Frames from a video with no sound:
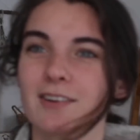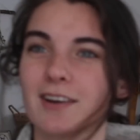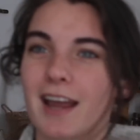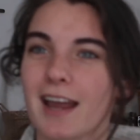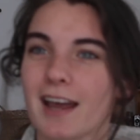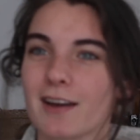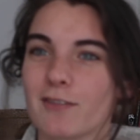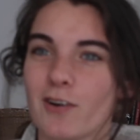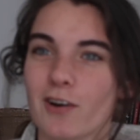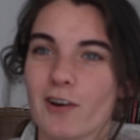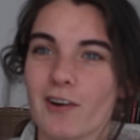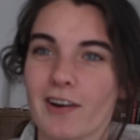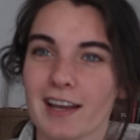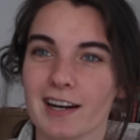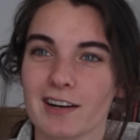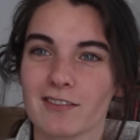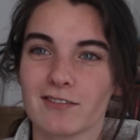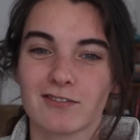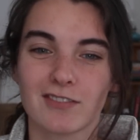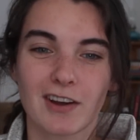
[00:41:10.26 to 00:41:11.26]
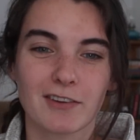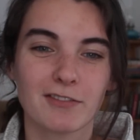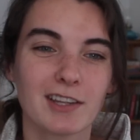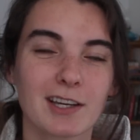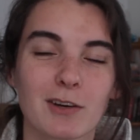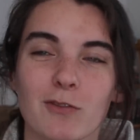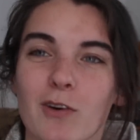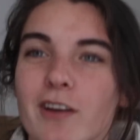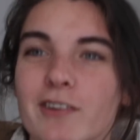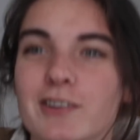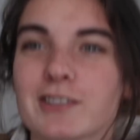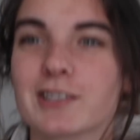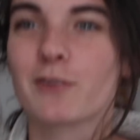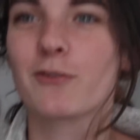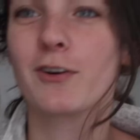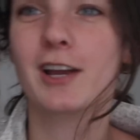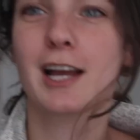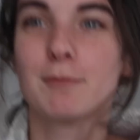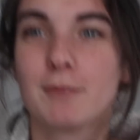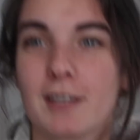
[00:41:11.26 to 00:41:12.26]
okay, I won't go get them. I feel like Wilder's
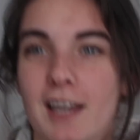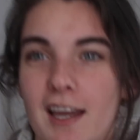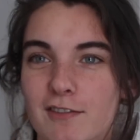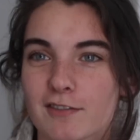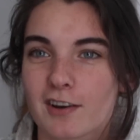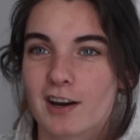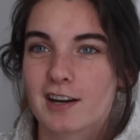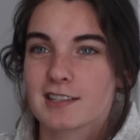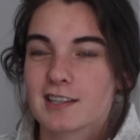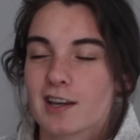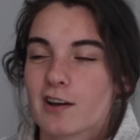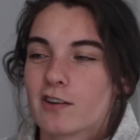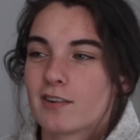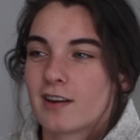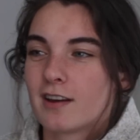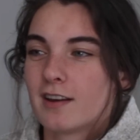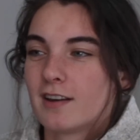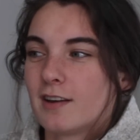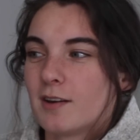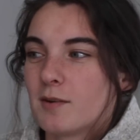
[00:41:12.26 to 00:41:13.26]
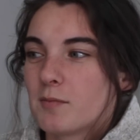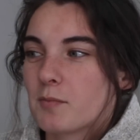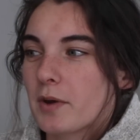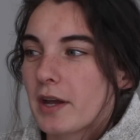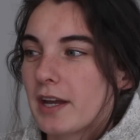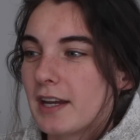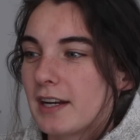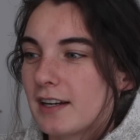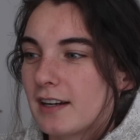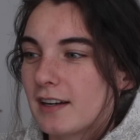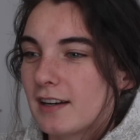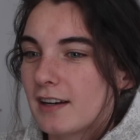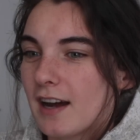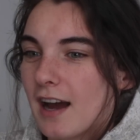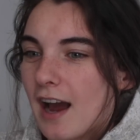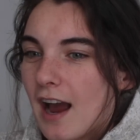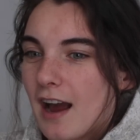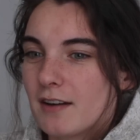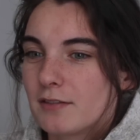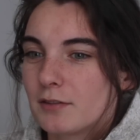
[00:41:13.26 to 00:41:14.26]
gonna wake up again very soon. But
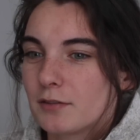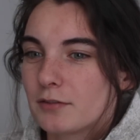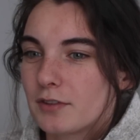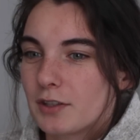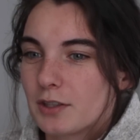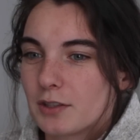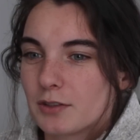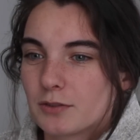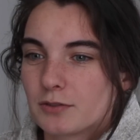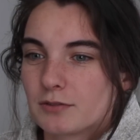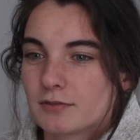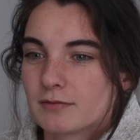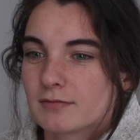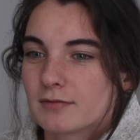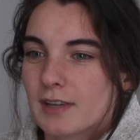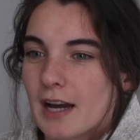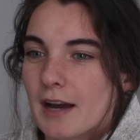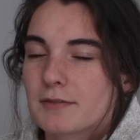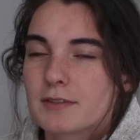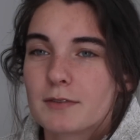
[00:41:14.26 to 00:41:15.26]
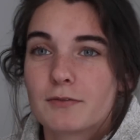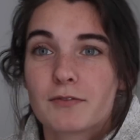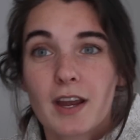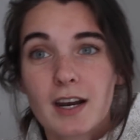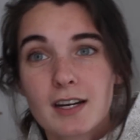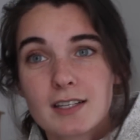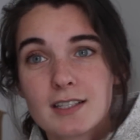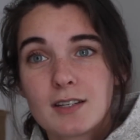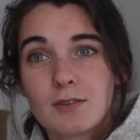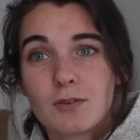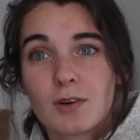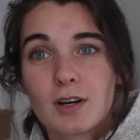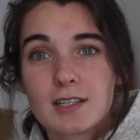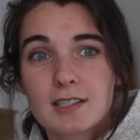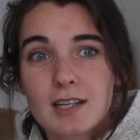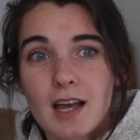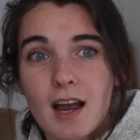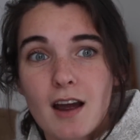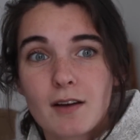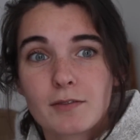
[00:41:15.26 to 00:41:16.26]
I have a few. I have some fantasy
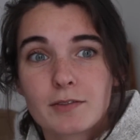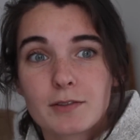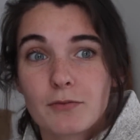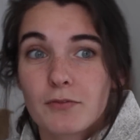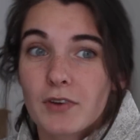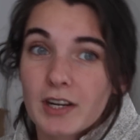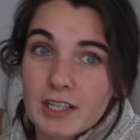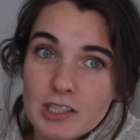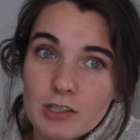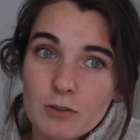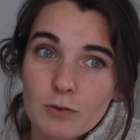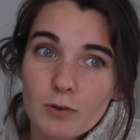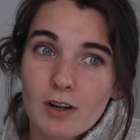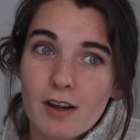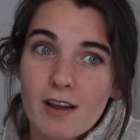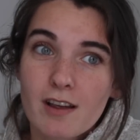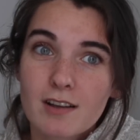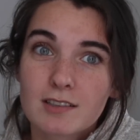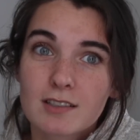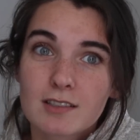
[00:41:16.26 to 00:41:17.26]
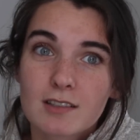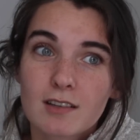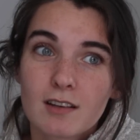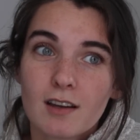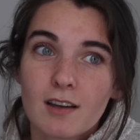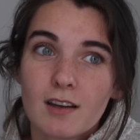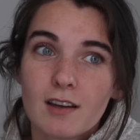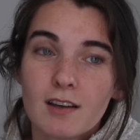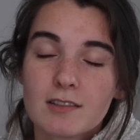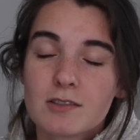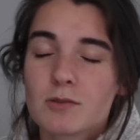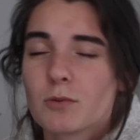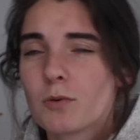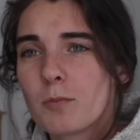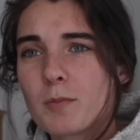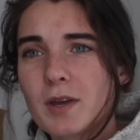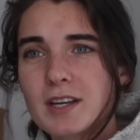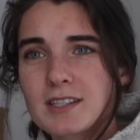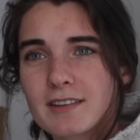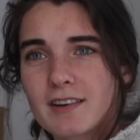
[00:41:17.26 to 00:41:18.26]
ones, I have some fiction ones, so we'll
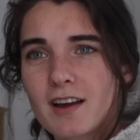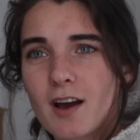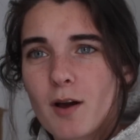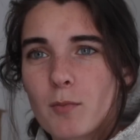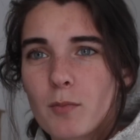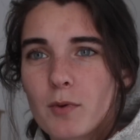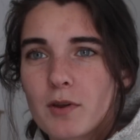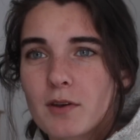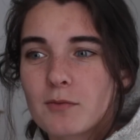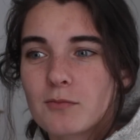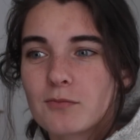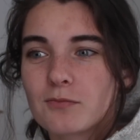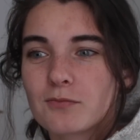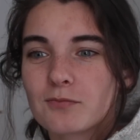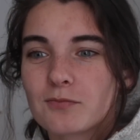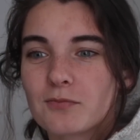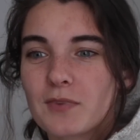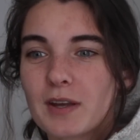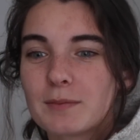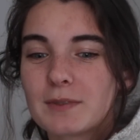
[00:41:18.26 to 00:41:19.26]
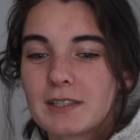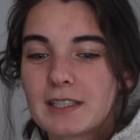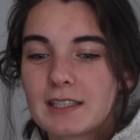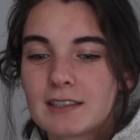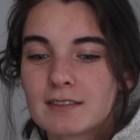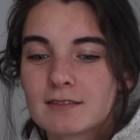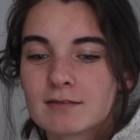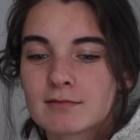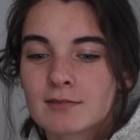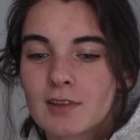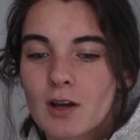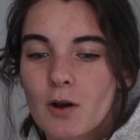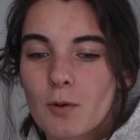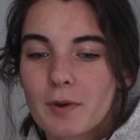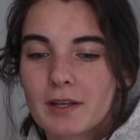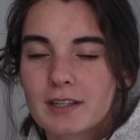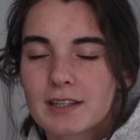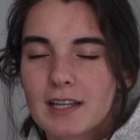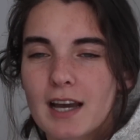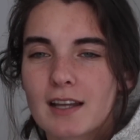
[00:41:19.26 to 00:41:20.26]
mix it up, and maybe I'll
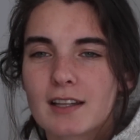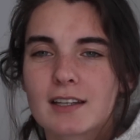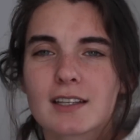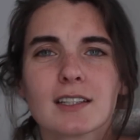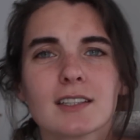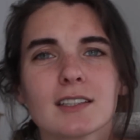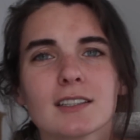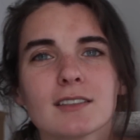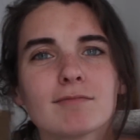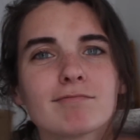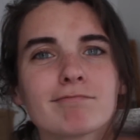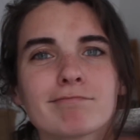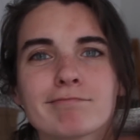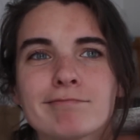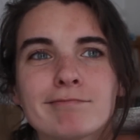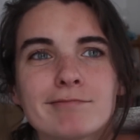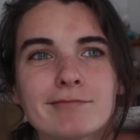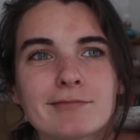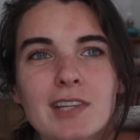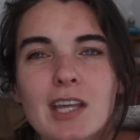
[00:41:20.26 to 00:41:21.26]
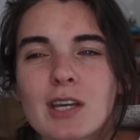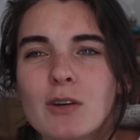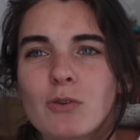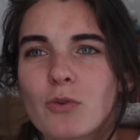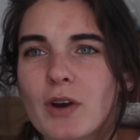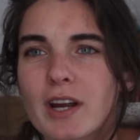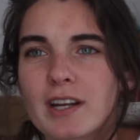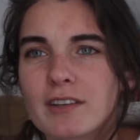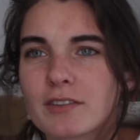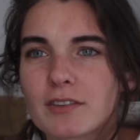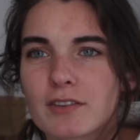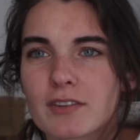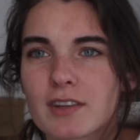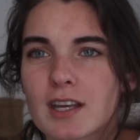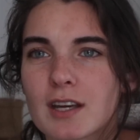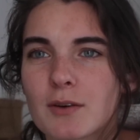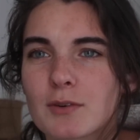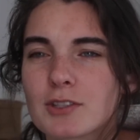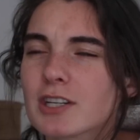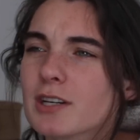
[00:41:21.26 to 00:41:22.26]
make that like a regular
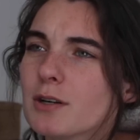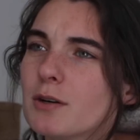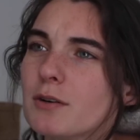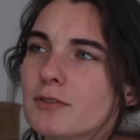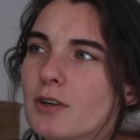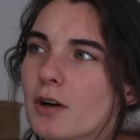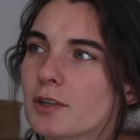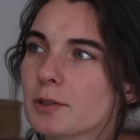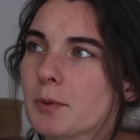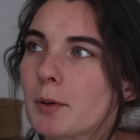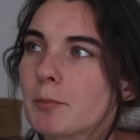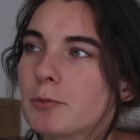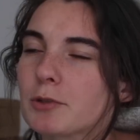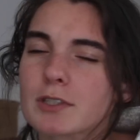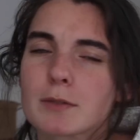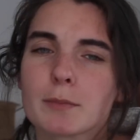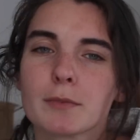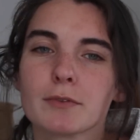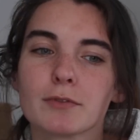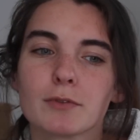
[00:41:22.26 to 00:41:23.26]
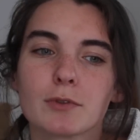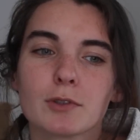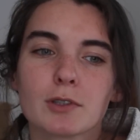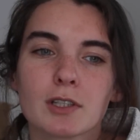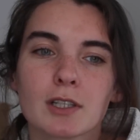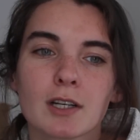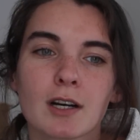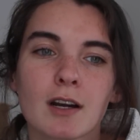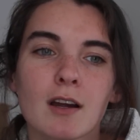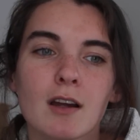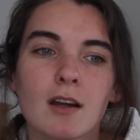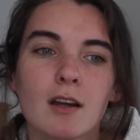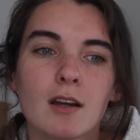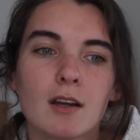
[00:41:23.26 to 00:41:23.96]
thing, which I know I've talked about books before.